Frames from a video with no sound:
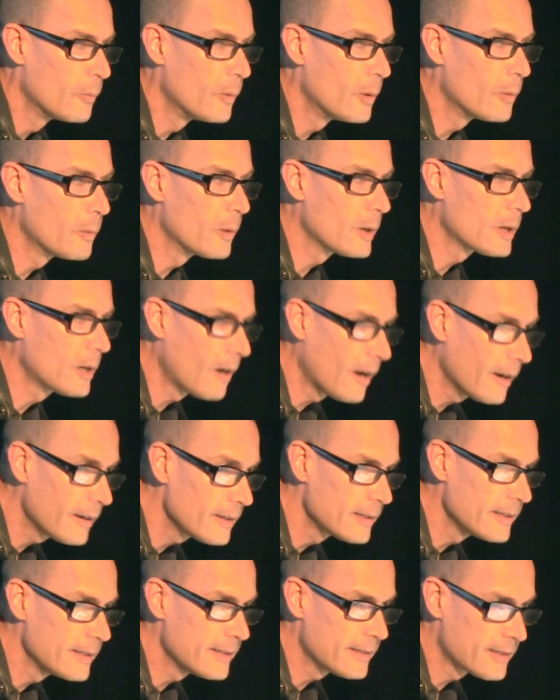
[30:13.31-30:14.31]
Well,
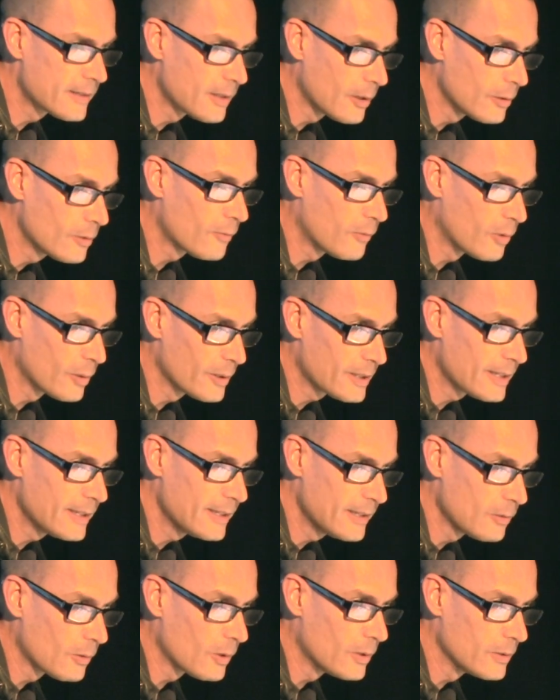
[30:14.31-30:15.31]
regardless, those
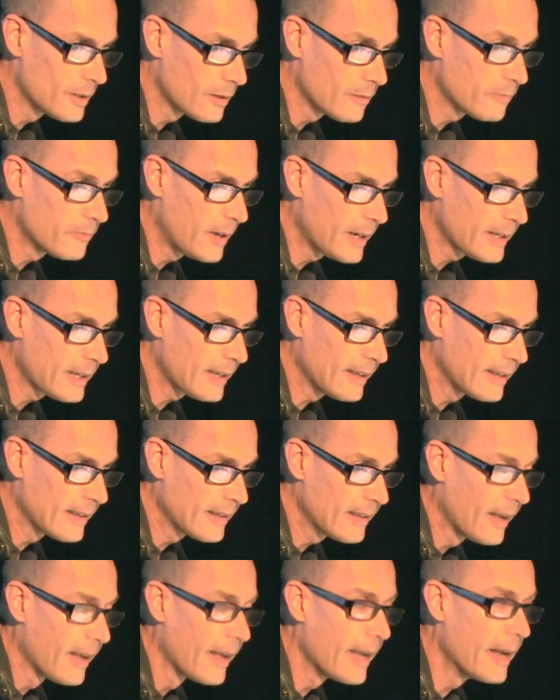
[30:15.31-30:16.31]
14-year-olds are
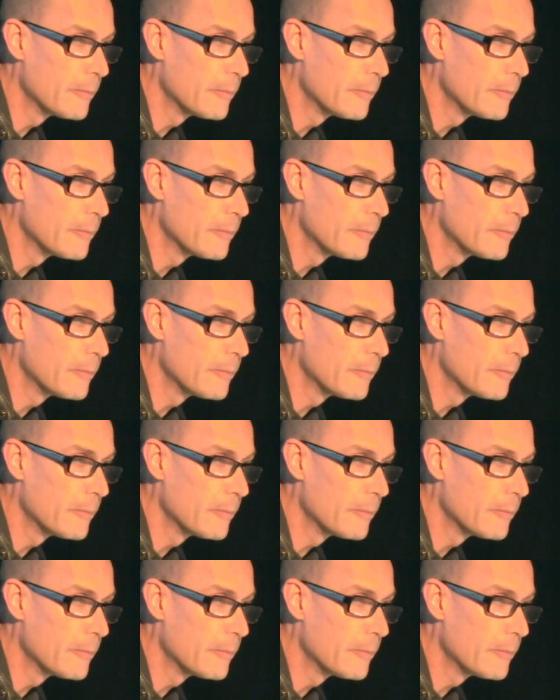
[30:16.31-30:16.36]
fucking,